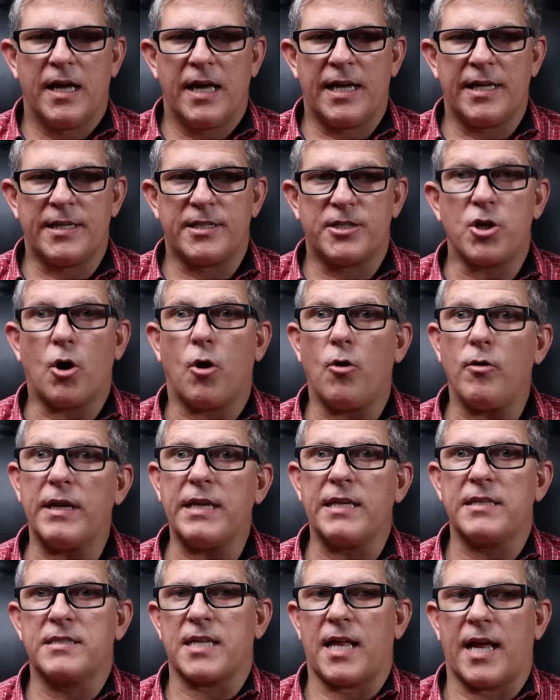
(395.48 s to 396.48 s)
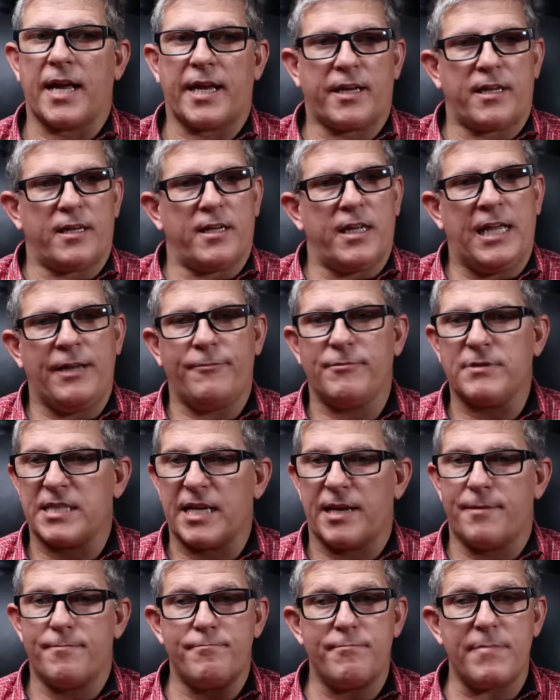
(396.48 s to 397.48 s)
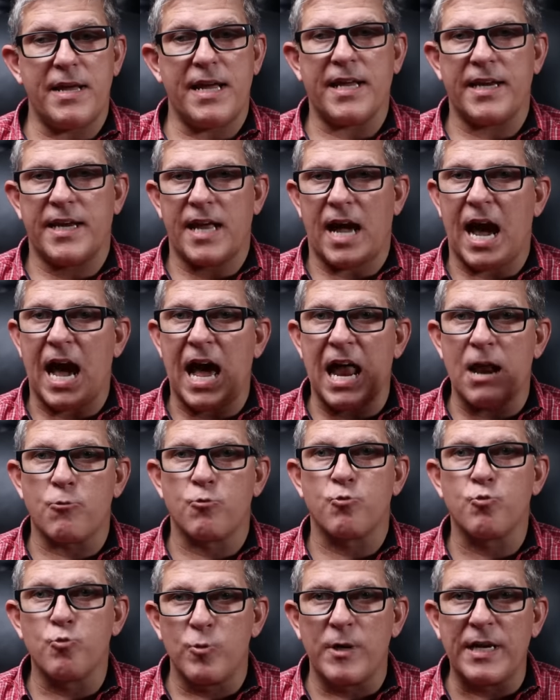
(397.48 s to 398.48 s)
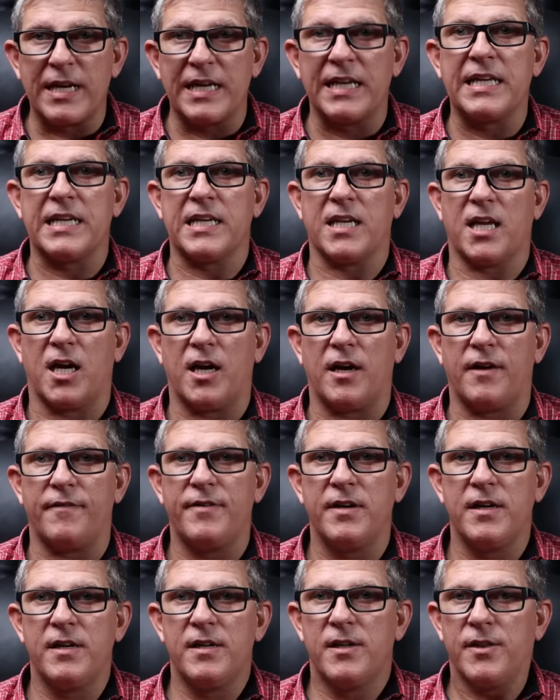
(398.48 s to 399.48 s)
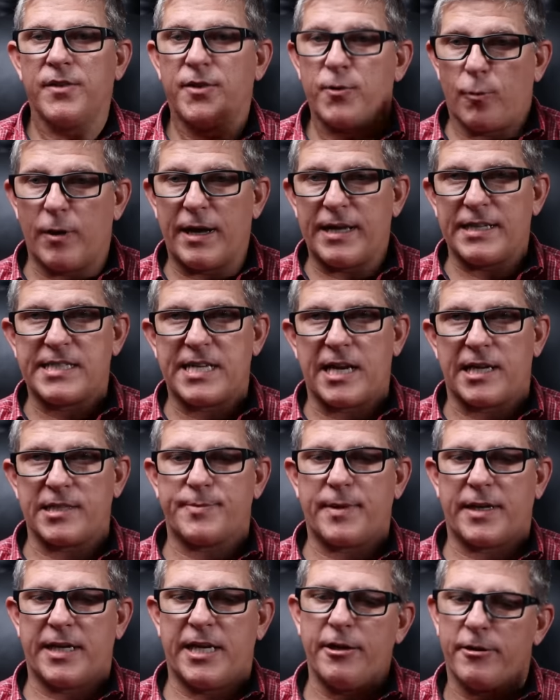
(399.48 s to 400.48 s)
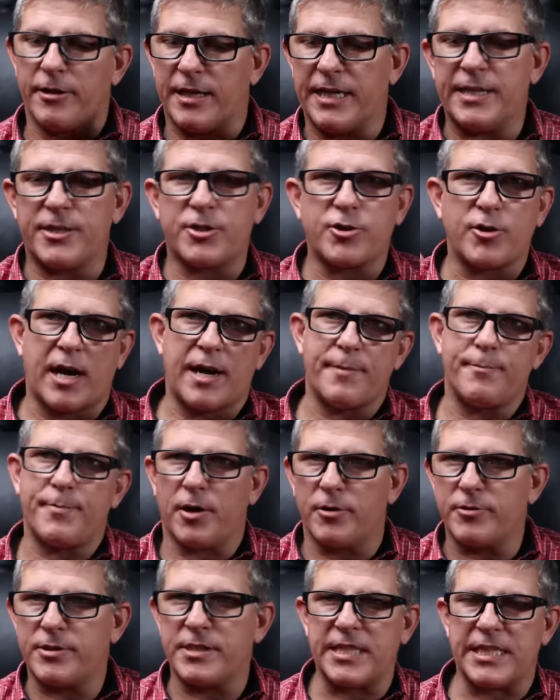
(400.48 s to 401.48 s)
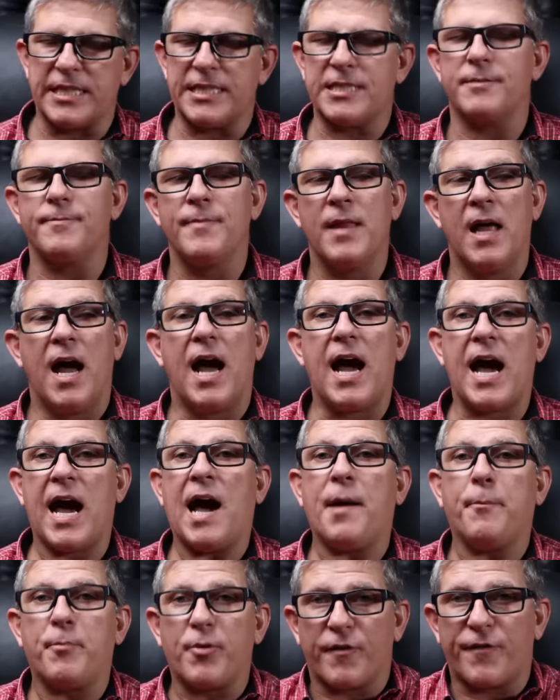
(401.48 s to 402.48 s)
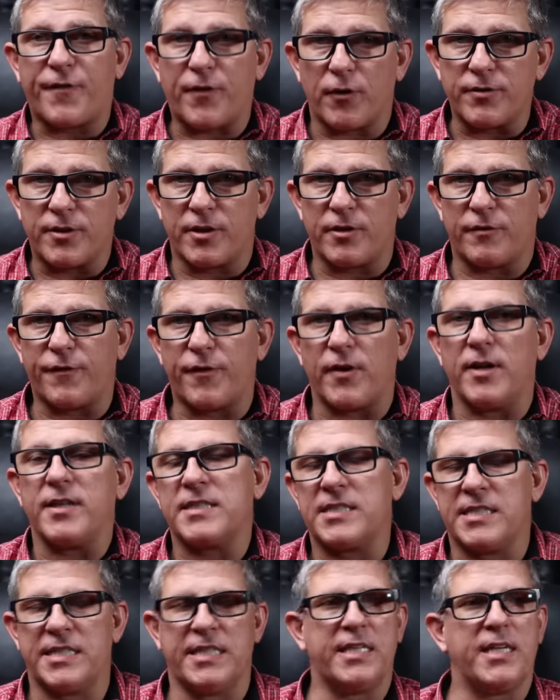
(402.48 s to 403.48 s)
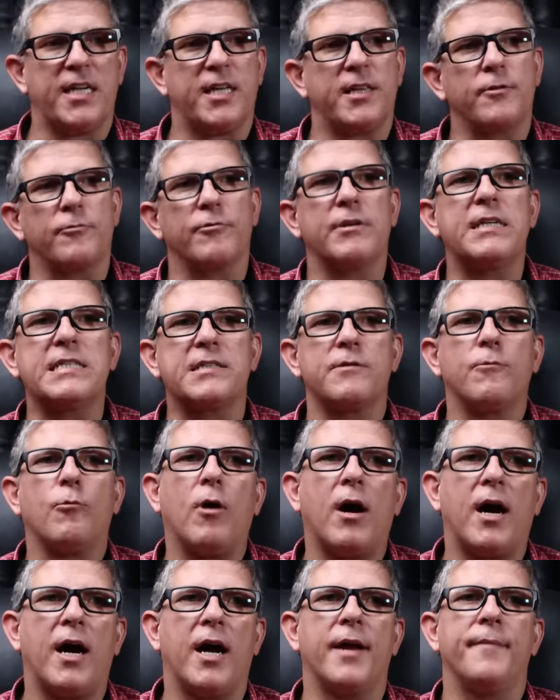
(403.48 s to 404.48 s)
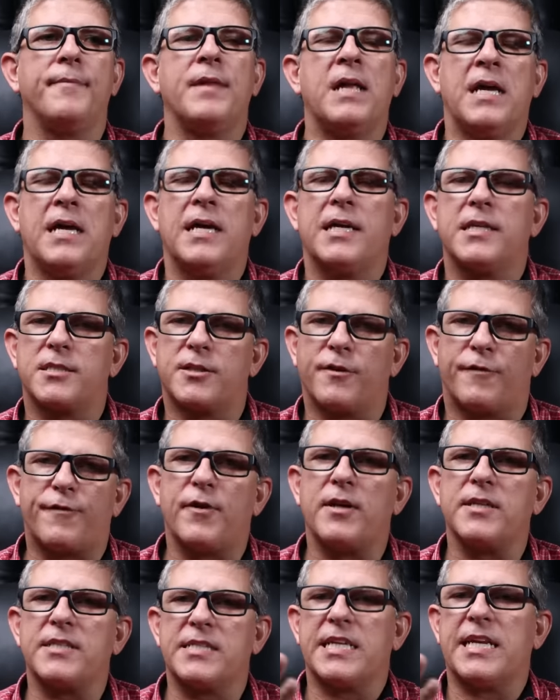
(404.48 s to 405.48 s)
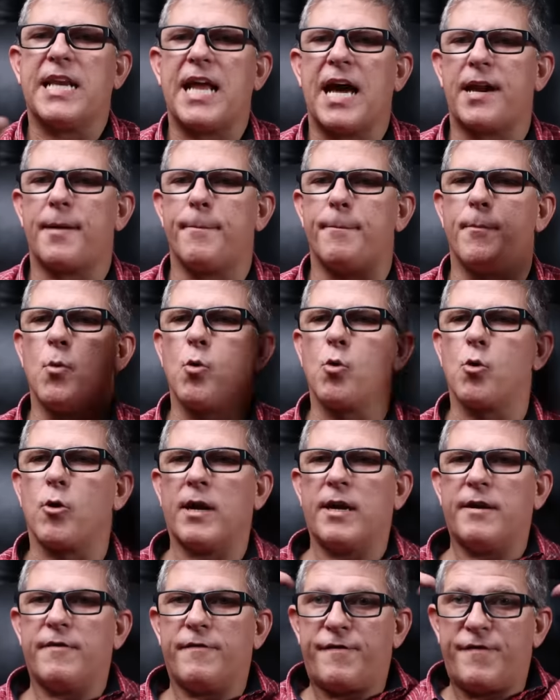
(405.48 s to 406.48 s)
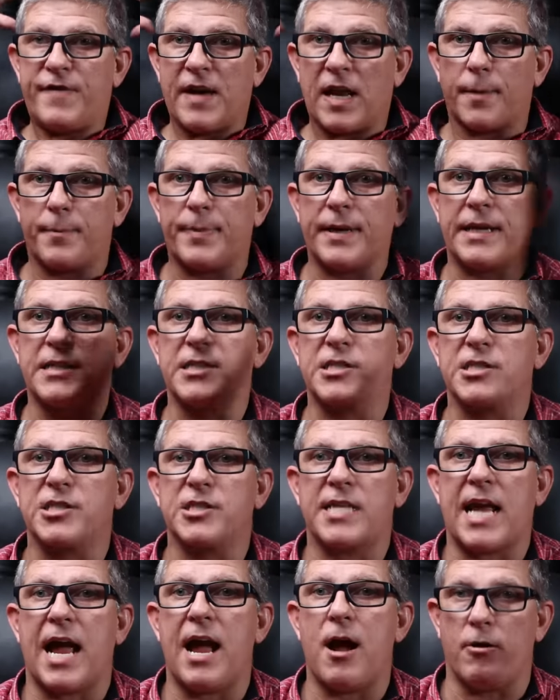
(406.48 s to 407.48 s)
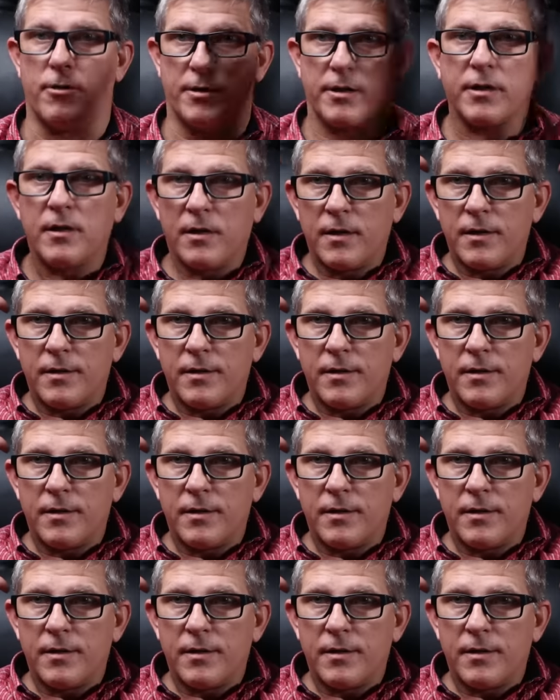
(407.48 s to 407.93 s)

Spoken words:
And Tony was like, he was saying, man, I really love the way it sounds back here. He had tried both seats. I preferred the front seat. And the reason why is the front seat had a more enveloping sound.